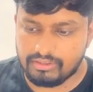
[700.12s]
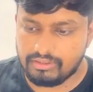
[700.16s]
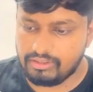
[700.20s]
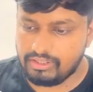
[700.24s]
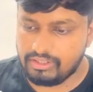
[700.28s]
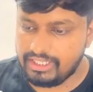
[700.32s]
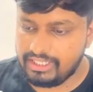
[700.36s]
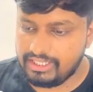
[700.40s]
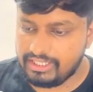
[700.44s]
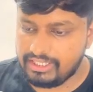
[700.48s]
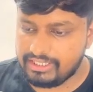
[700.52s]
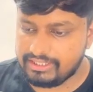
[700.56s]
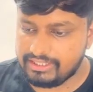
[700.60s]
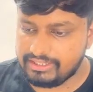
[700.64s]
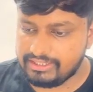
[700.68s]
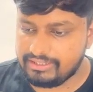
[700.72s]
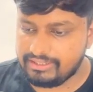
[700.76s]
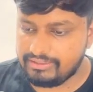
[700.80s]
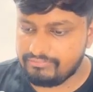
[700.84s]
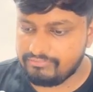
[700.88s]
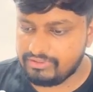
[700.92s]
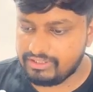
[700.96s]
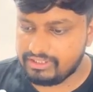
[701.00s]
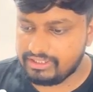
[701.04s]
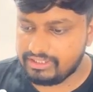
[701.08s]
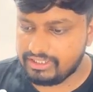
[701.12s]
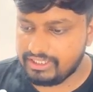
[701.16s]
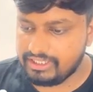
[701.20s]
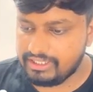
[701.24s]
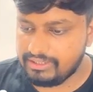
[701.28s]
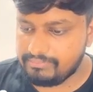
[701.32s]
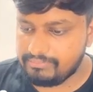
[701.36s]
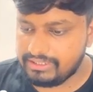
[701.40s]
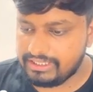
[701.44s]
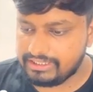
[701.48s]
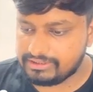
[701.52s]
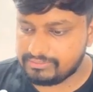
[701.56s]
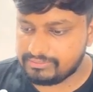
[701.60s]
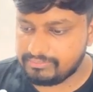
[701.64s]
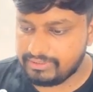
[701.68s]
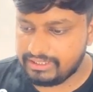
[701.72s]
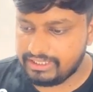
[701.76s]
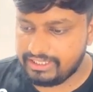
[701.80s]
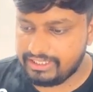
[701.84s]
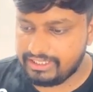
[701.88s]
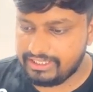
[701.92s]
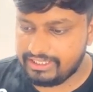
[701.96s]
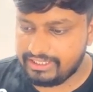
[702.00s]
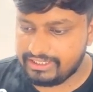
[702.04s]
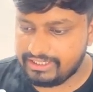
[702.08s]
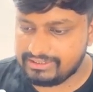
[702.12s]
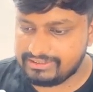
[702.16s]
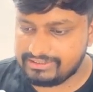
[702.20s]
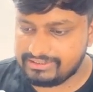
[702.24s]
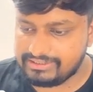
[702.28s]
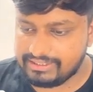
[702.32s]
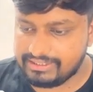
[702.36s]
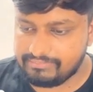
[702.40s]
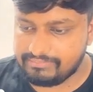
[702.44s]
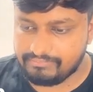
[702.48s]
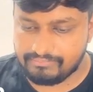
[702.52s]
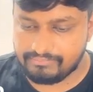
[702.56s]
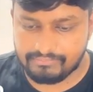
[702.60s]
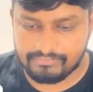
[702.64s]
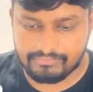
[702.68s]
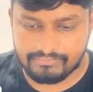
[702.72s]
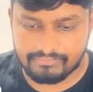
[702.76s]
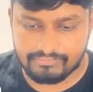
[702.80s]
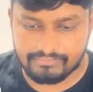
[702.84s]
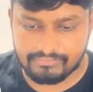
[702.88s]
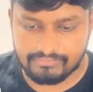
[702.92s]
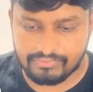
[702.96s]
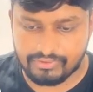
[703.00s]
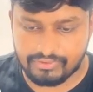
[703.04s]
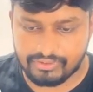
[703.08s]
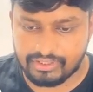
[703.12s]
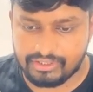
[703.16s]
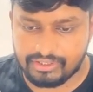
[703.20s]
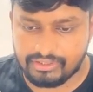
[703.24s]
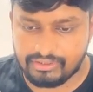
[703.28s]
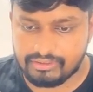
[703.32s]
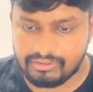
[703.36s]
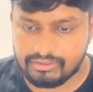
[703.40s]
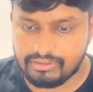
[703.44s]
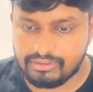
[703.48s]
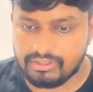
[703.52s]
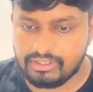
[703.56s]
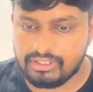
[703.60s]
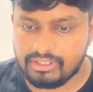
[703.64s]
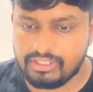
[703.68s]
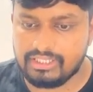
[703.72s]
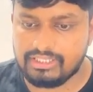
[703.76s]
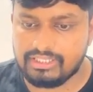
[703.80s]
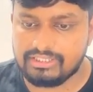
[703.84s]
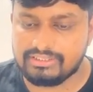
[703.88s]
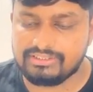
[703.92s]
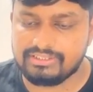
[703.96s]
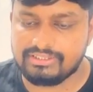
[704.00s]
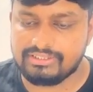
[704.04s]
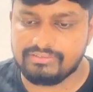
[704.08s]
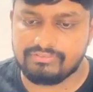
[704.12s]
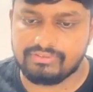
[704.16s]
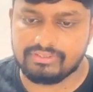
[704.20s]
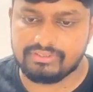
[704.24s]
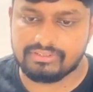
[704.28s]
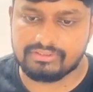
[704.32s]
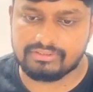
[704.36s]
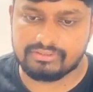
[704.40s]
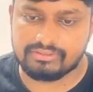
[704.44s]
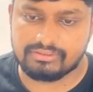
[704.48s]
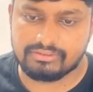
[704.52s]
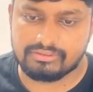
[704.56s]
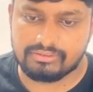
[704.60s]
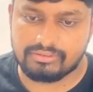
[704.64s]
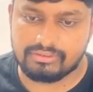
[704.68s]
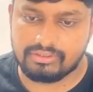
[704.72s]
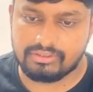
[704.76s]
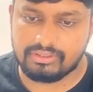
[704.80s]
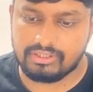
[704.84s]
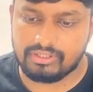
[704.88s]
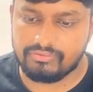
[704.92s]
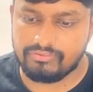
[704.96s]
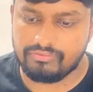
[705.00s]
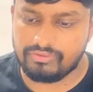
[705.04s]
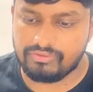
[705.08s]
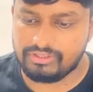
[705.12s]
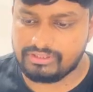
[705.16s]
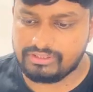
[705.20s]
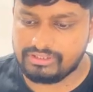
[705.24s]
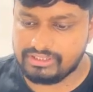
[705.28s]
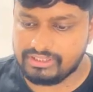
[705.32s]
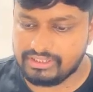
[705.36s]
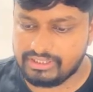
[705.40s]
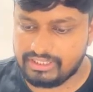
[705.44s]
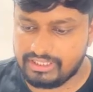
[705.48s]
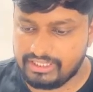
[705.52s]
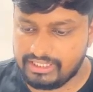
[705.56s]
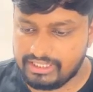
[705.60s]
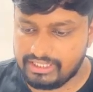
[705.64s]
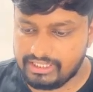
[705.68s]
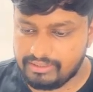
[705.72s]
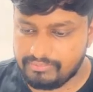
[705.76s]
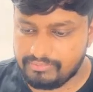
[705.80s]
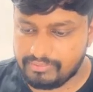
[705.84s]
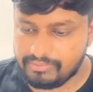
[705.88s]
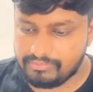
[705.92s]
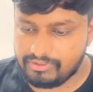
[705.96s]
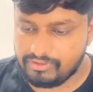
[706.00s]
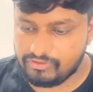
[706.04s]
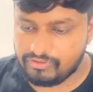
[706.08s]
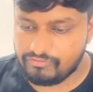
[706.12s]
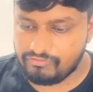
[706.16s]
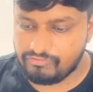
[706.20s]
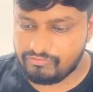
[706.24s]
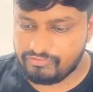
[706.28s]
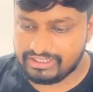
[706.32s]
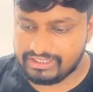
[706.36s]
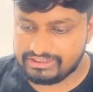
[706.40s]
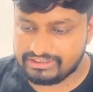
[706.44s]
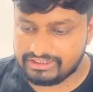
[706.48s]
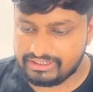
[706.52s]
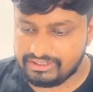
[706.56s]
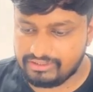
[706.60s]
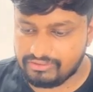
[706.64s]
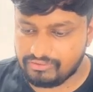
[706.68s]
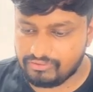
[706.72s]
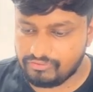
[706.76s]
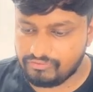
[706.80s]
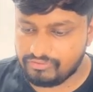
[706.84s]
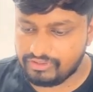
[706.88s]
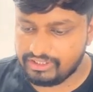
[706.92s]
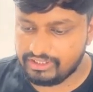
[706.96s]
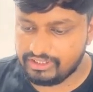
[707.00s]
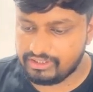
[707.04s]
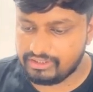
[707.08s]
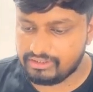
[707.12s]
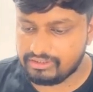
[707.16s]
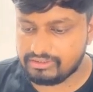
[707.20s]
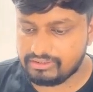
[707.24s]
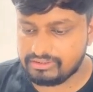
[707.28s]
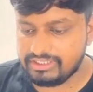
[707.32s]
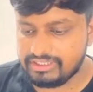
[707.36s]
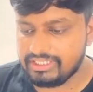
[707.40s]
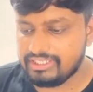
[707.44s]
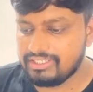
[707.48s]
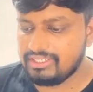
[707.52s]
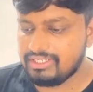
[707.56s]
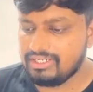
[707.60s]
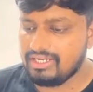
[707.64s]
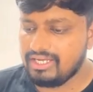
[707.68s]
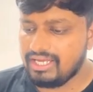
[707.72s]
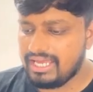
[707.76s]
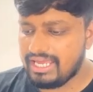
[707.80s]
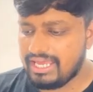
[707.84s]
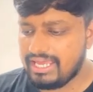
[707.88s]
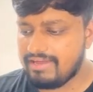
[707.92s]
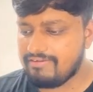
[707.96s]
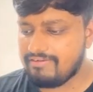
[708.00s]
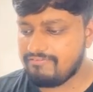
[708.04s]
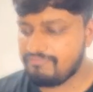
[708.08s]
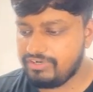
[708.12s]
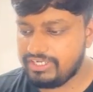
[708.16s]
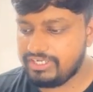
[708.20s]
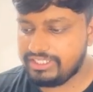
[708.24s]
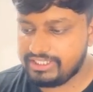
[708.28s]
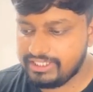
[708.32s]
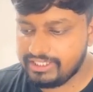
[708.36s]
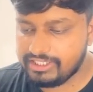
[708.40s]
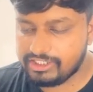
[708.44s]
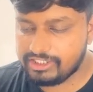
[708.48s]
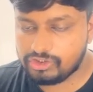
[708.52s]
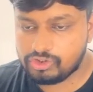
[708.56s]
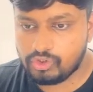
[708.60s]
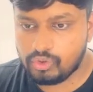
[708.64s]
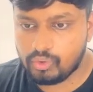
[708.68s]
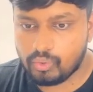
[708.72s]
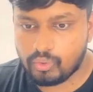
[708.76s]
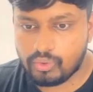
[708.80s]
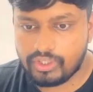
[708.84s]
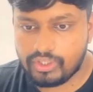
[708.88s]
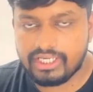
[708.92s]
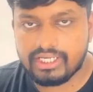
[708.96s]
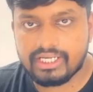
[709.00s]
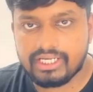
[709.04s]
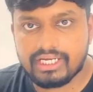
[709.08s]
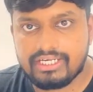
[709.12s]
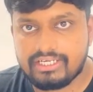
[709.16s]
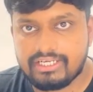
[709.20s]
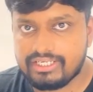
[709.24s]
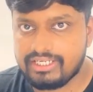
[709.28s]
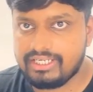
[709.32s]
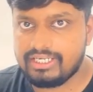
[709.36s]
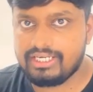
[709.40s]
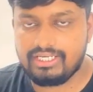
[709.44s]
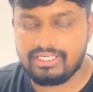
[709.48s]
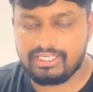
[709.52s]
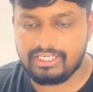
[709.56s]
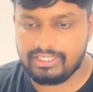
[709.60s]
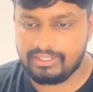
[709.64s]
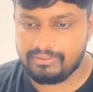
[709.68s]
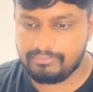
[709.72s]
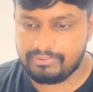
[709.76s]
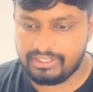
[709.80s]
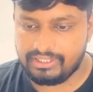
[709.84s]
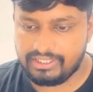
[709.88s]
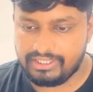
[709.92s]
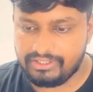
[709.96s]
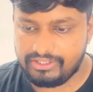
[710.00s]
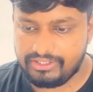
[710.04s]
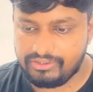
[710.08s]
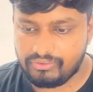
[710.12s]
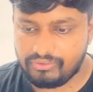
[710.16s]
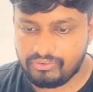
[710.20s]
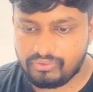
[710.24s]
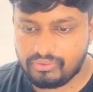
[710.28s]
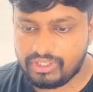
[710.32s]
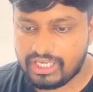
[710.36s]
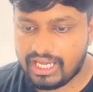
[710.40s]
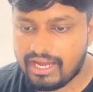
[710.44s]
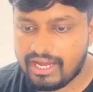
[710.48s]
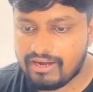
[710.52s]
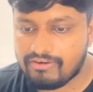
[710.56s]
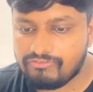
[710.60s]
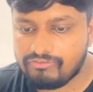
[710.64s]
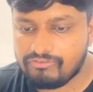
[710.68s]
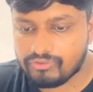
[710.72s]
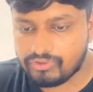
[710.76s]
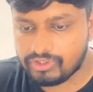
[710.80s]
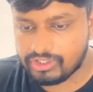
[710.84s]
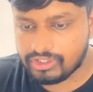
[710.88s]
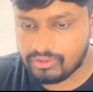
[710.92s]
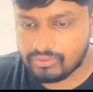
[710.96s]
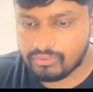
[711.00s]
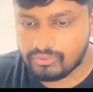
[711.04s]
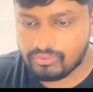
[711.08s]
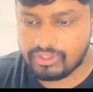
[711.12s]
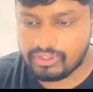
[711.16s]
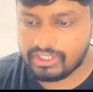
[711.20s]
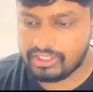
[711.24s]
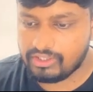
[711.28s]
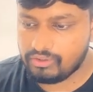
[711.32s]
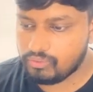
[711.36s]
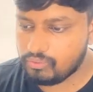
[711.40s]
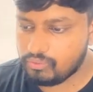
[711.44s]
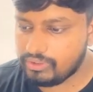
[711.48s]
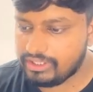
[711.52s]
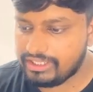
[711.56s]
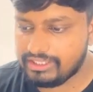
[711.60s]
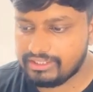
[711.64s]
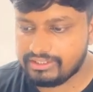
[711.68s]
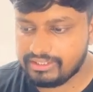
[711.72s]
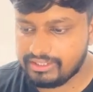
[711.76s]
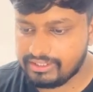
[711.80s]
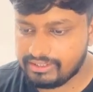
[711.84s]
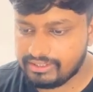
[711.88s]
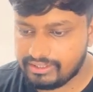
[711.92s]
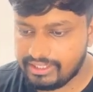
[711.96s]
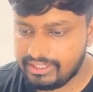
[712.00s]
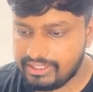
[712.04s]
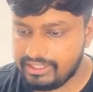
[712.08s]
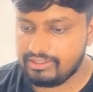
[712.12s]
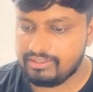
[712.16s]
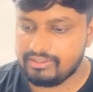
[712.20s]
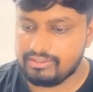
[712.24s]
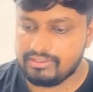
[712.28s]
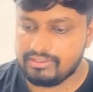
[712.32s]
right? And then we'll keep the expiry date as same. Okay, I'll save this. Now you'll see that I'll be able to fetch it over here. See, everything is loading at real time, right? You don't have to reload and do anything, right?